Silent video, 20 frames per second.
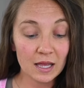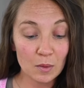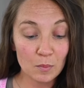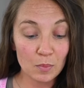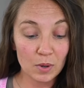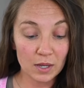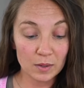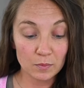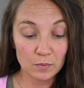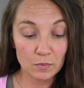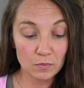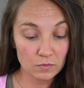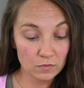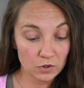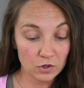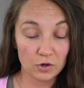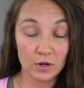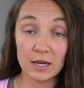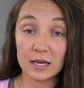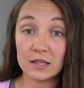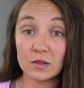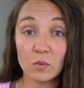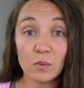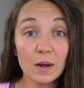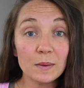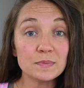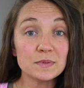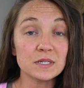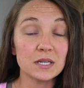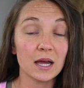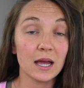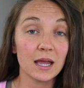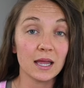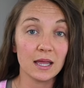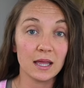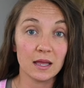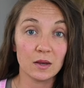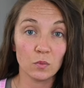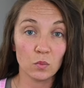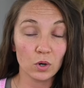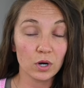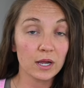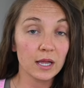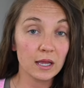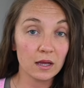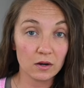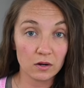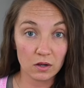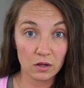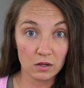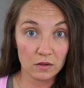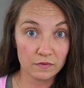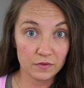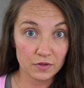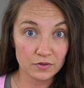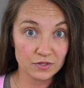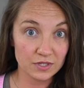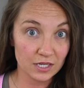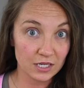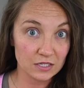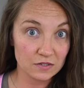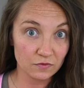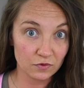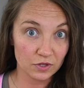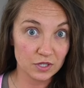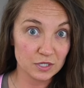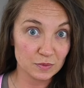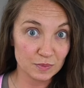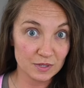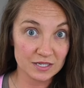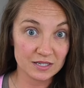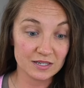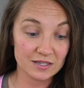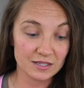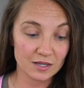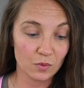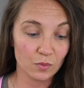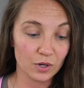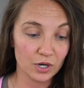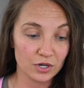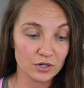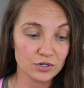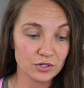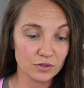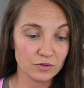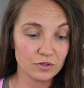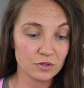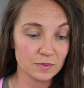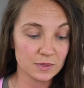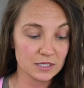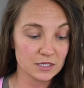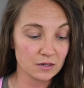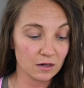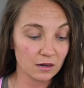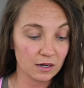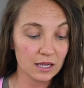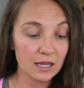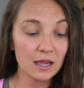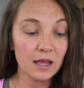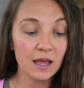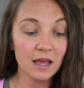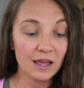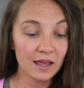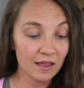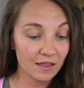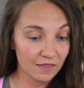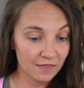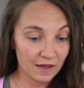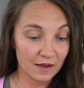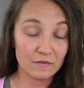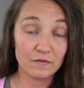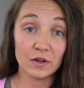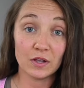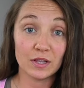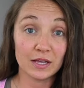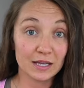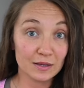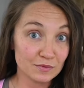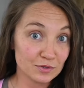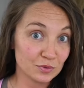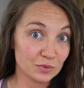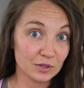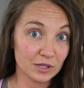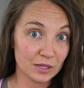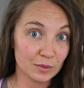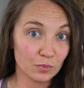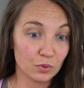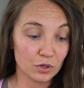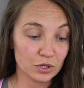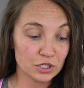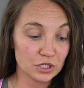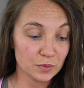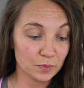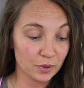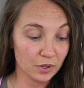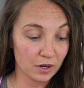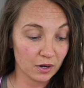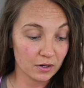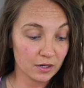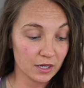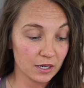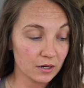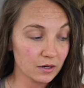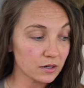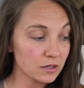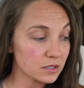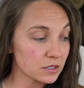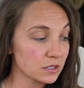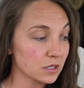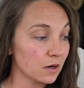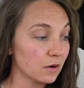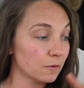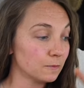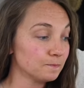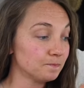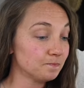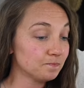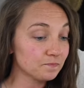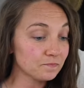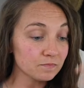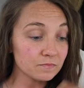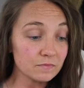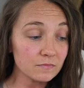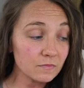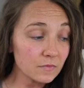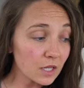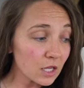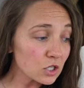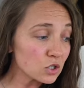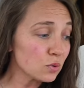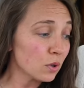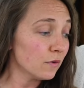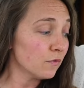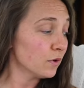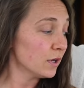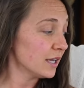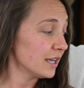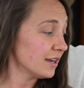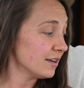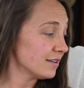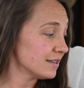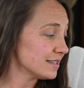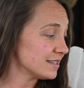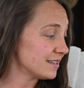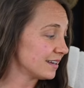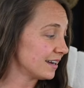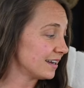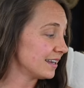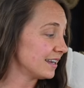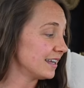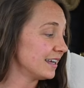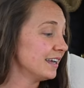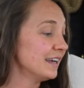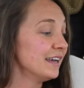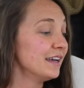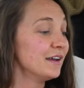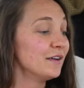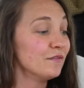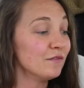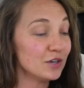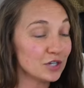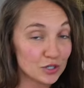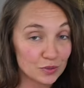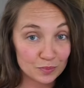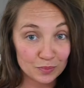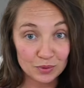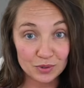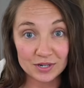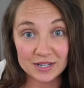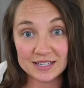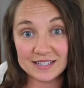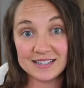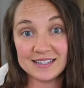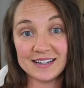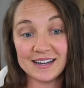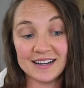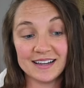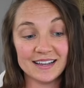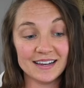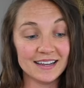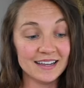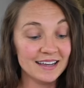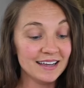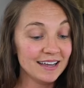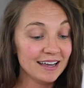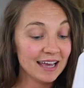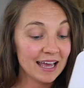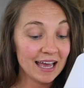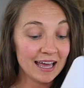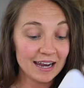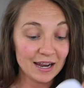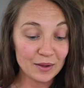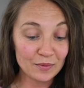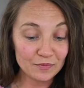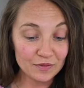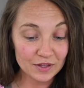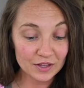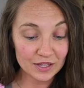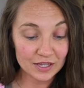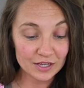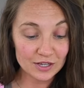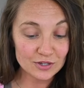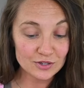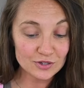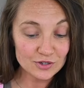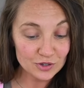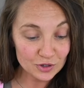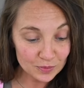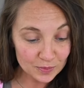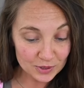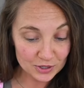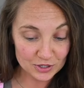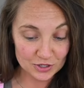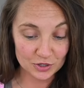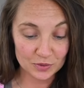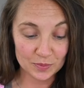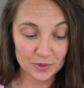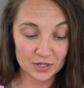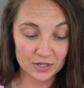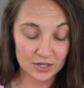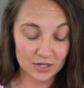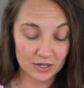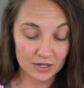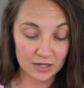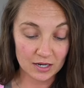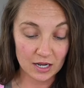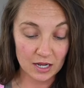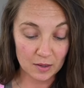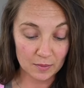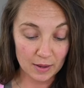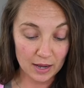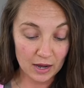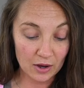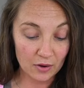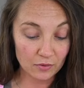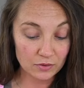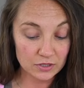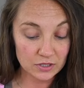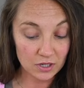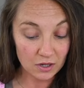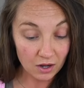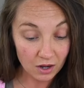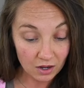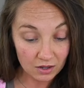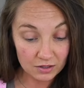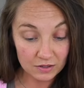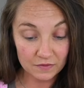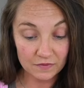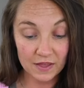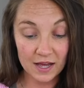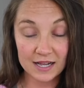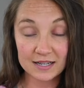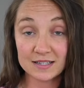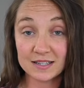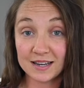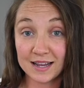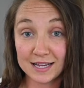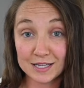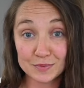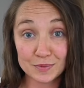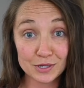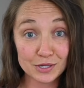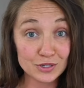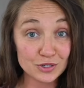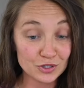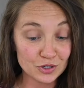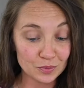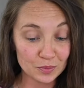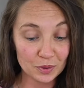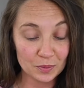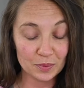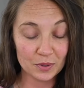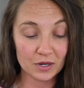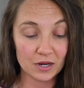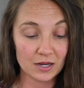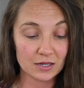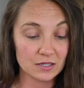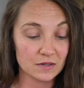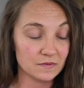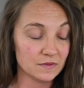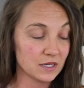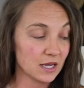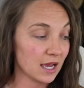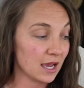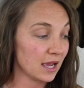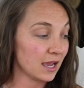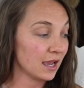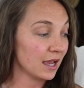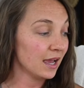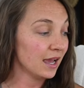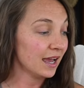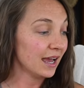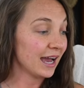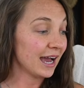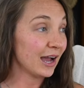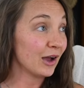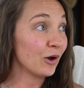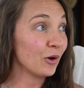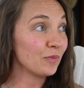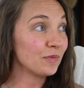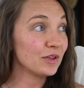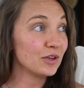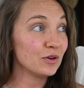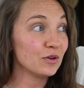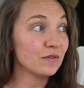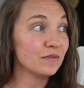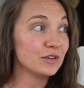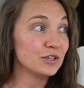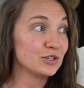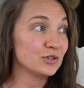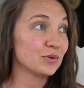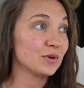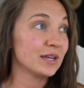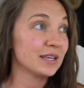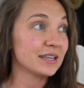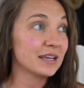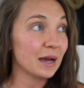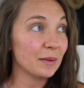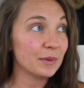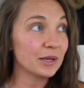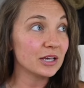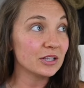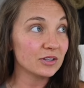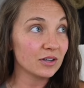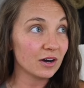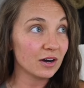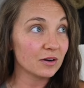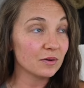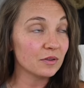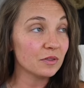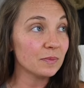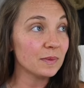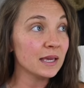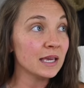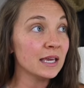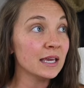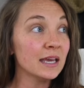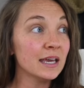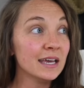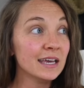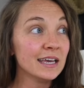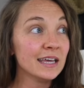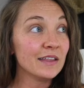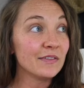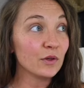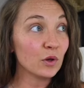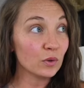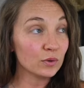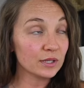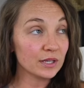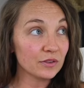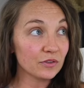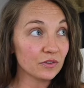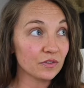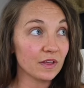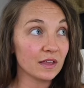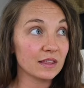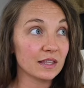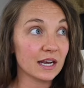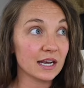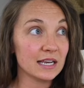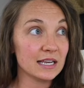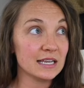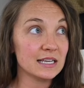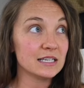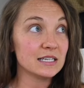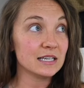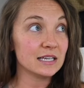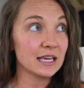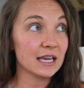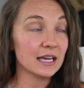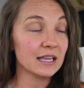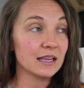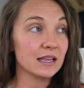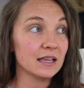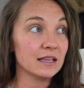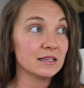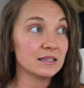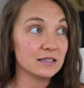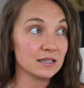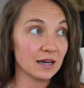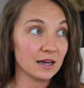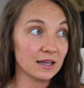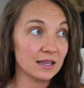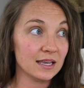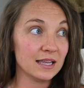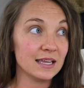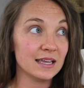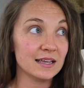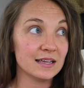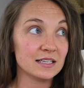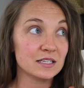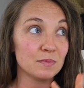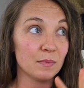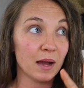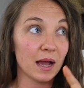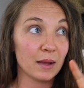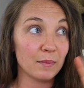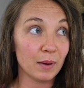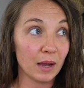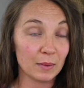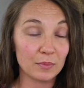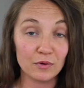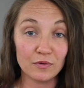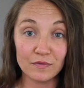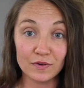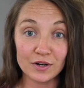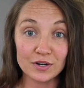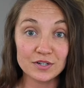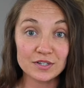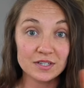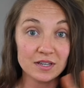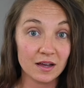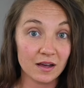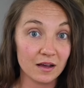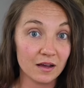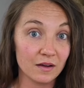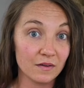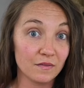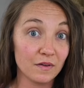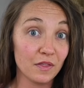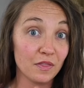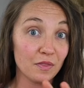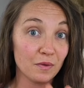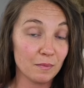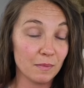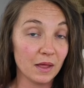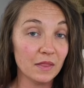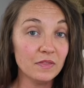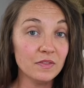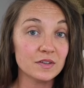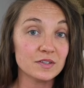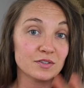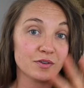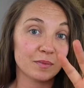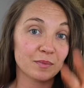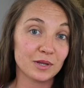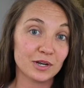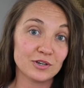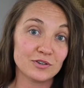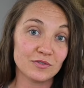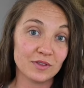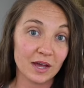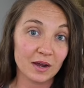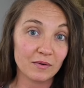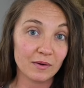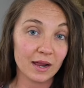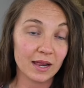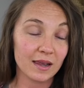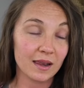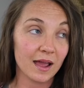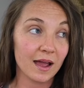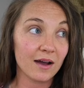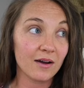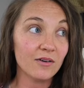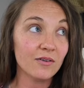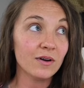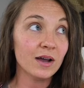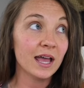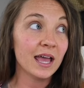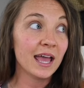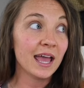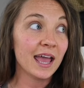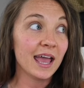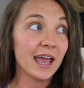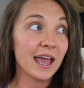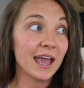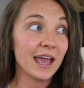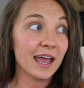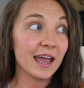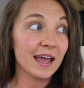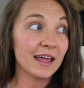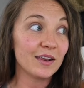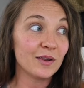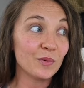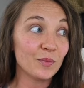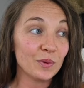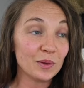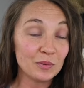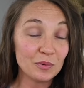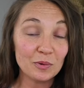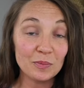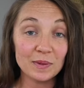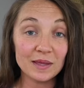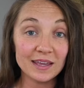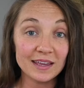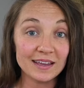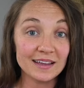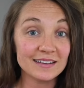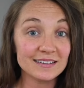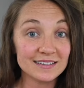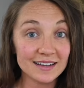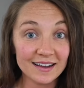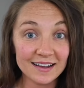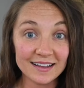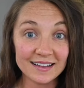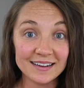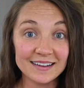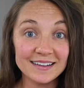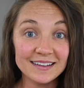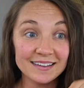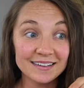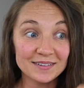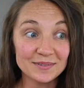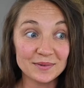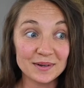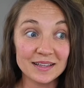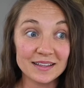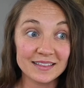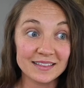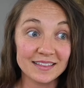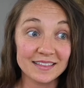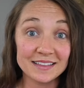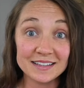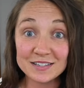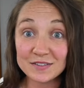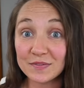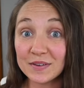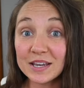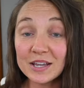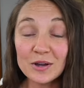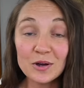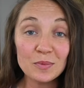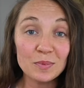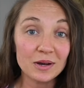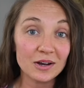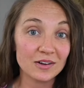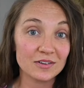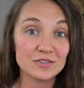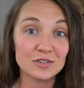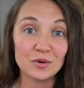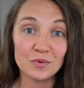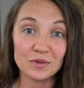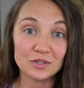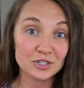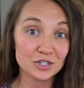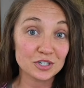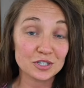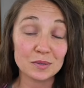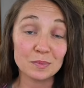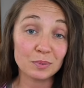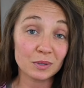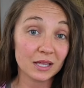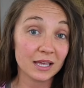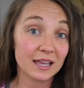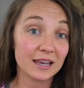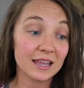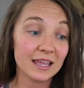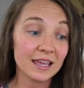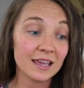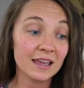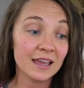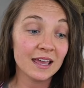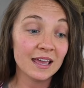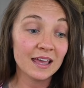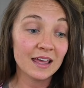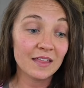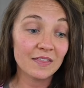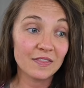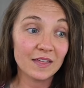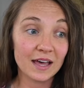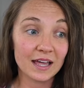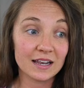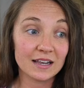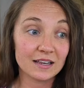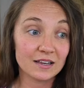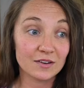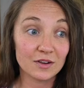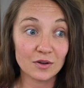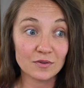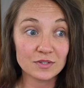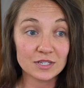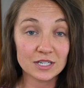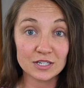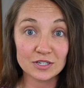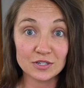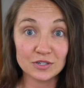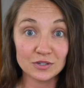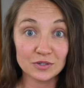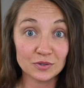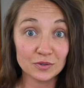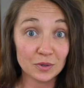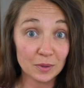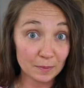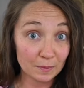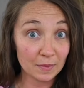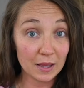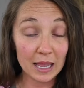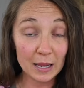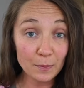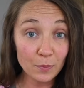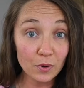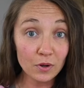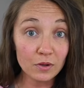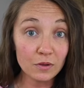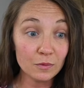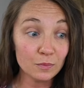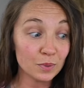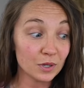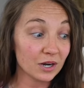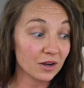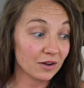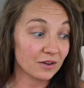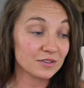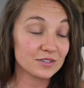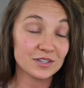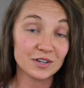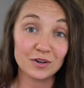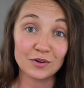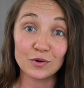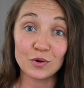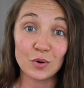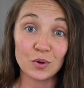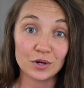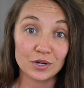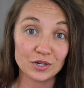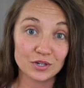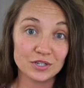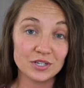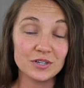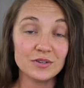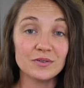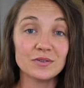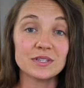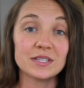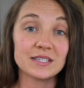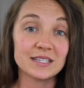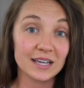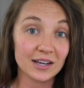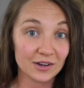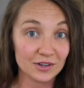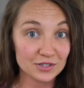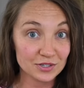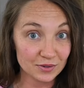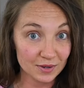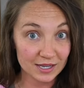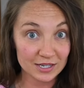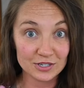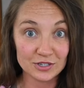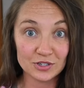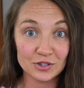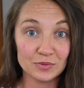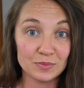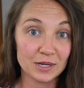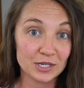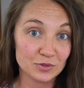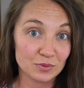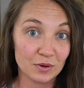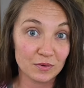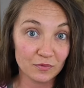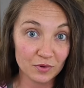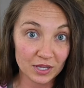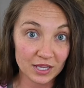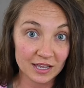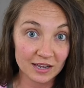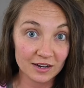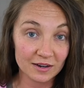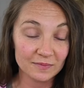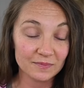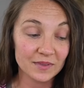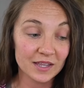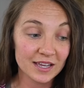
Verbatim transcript: But creating the website and working on all of those things for this business that we are soon to be starting, that felt like it was really important to put on here. So 12 week year is done, vision board is done, and I'm feeling super, super good about all of that. Today has been a super productive day. I hope that you have enjoyed coming along with me. The only other thing that I need to get done is my Bible verse of the month, so I'm gonna do that right now, and we will be done with this video, but also with just the planning that goes into April, but also quarter two, since I also had to do my 12 week year.